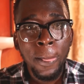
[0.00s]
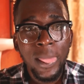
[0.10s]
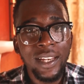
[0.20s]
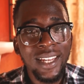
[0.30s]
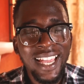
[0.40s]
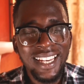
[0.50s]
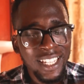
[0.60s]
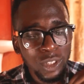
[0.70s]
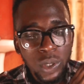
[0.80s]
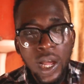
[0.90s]
and then
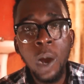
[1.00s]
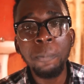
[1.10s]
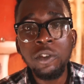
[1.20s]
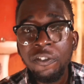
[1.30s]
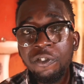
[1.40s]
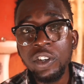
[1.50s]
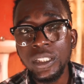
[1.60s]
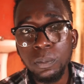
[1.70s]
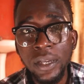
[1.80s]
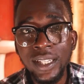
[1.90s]
it will help you free
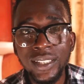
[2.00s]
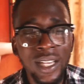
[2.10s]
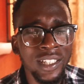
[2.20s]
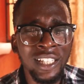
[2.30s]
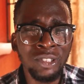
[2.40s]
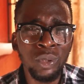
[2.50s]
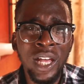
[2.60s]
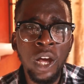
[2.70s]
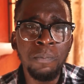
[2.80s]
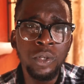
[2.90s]
space, and it will
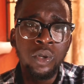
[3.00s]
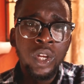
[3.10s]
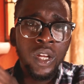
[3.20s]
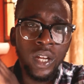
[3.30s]
help you